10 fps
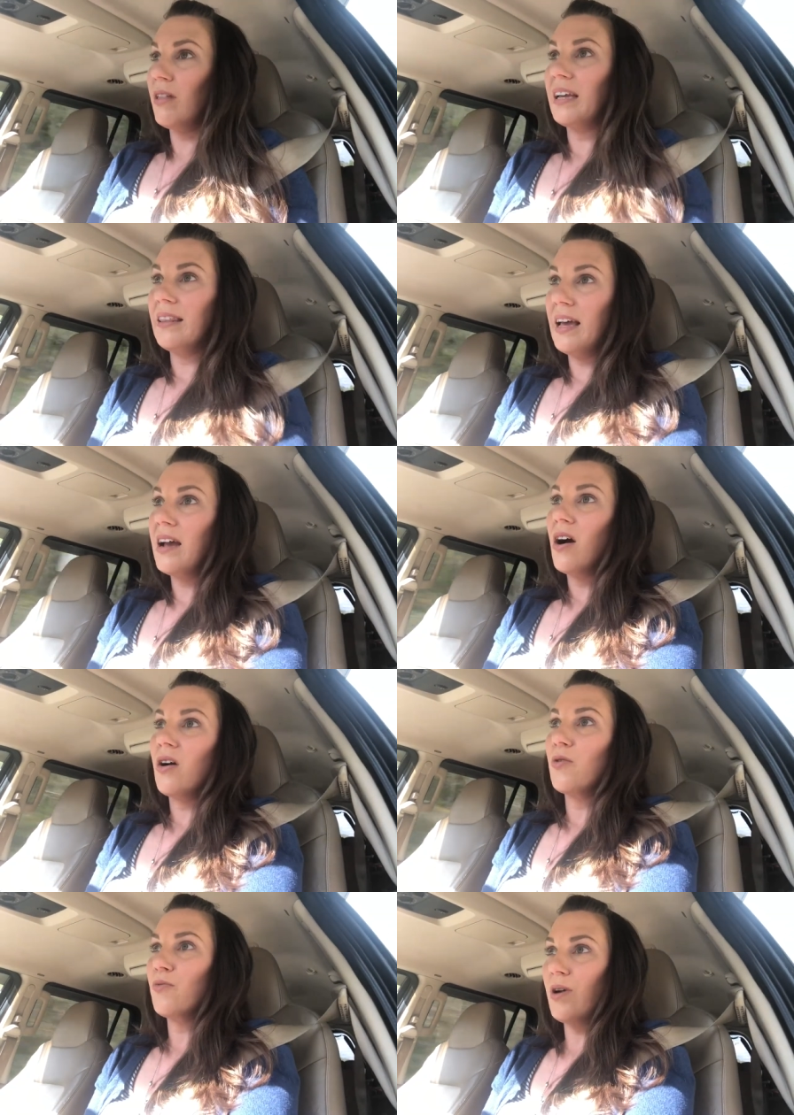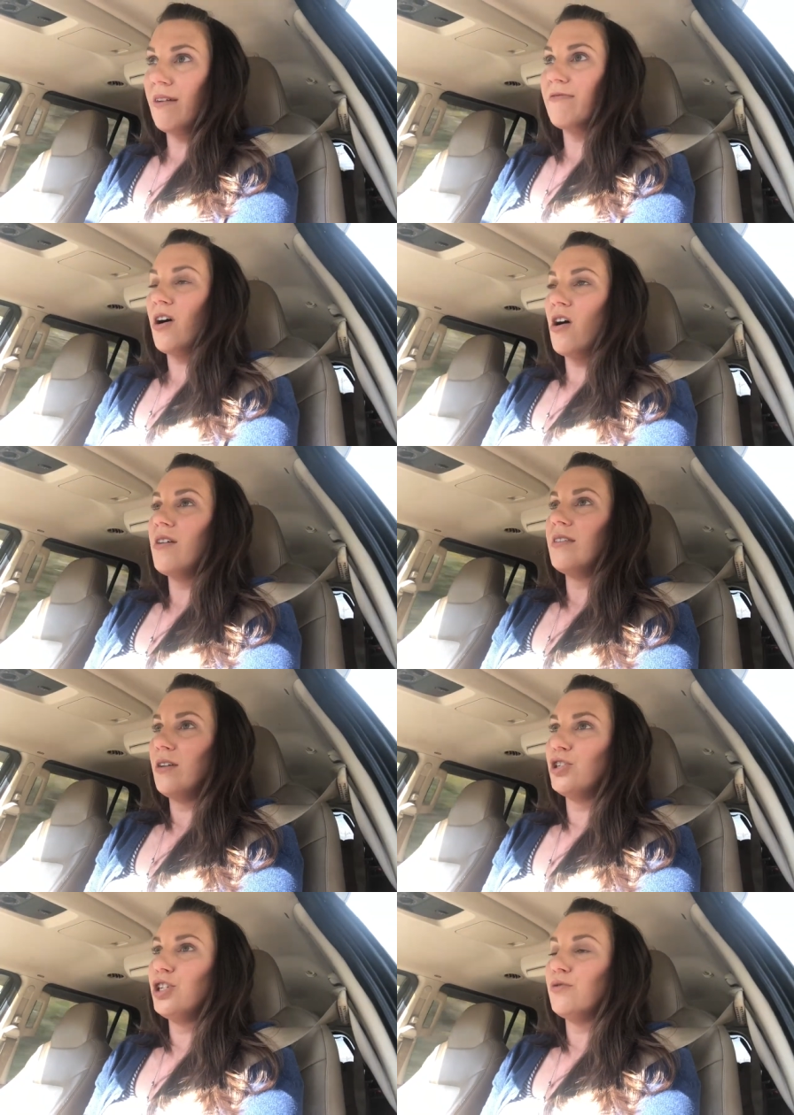Like, they are rough on
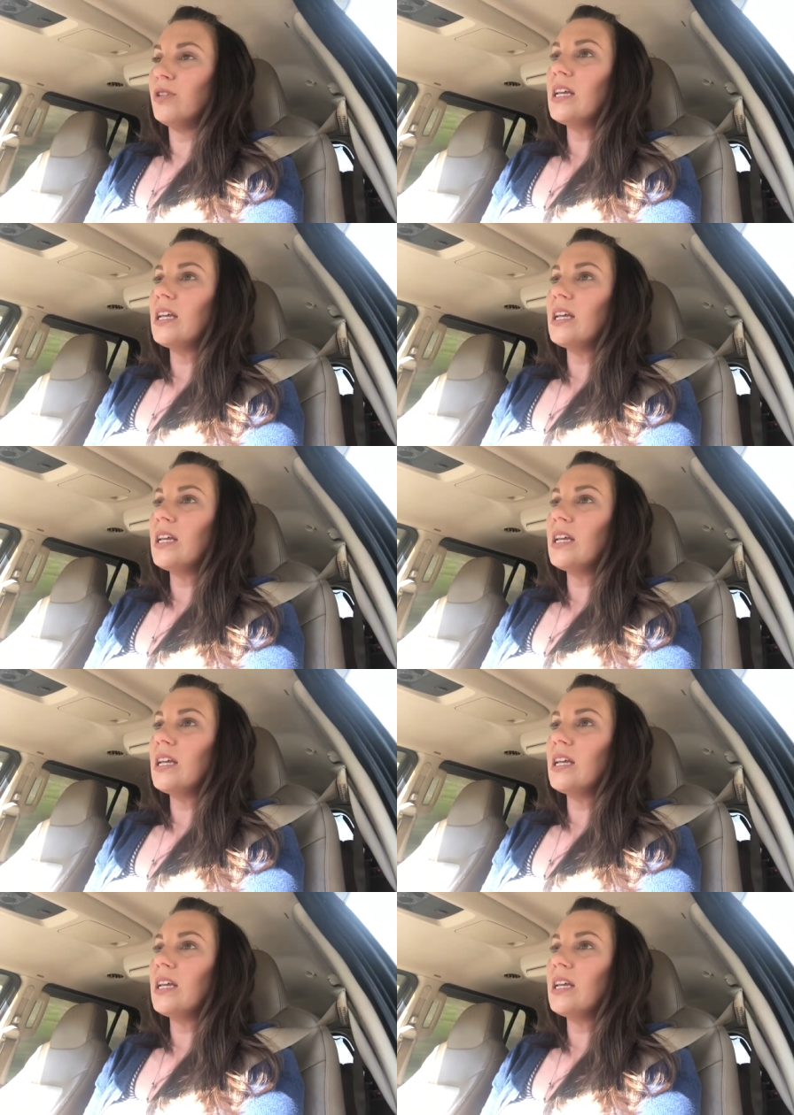their shoes.